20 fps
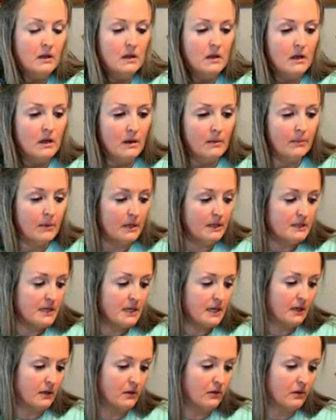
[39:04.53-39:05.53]
I'm going to take
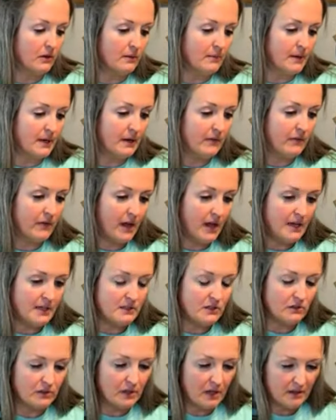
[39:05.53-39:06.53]
a little bit of
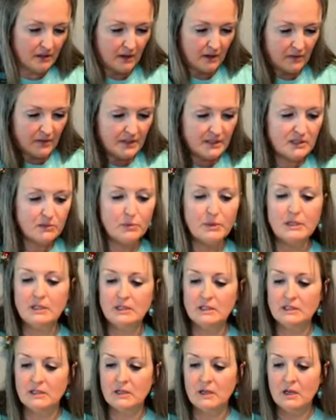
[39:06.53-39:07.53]
hazelnut. Now this
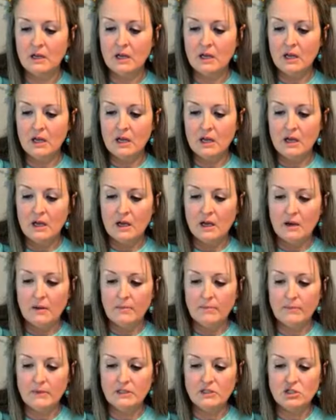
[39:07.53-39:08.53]
was
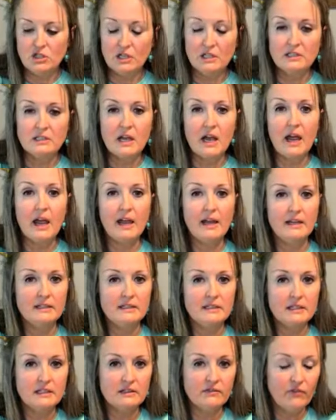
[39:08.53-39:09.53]
magenta haze.
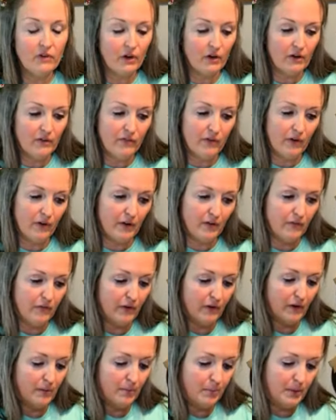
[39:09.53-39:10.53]
It's very, very,
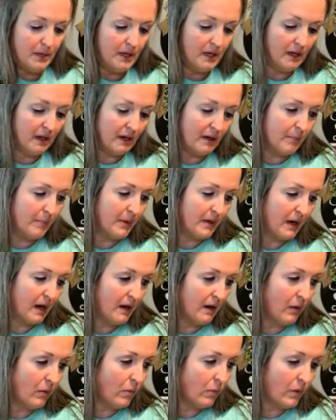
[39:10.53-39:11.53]
very pink, but I
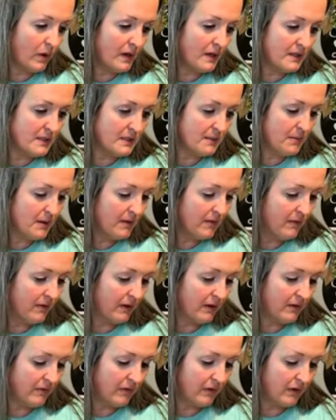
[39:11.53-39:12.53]
don't want it to be very,
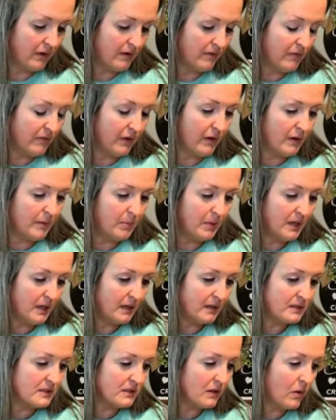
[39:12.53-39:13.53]
very, very pink.
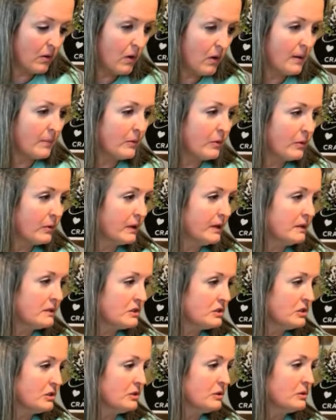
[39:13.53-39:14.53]
So I'm going
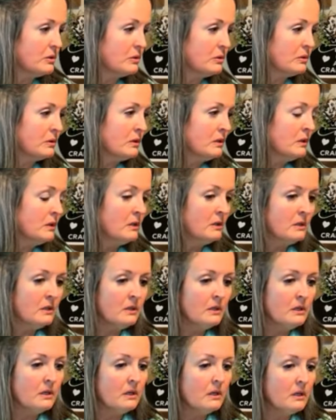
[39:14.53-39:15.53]
to
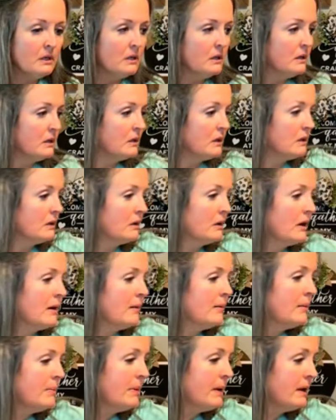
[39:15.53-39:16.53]
grab a
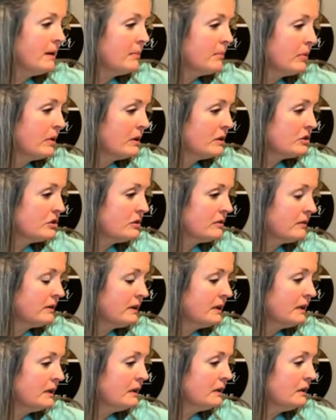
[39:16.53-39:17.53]
paintbrush over
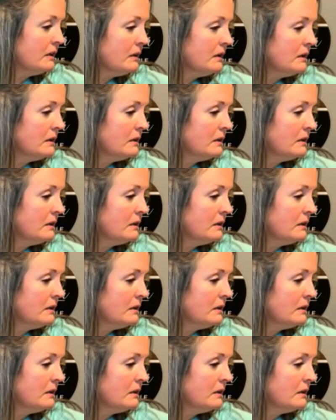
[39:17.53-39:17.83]
here.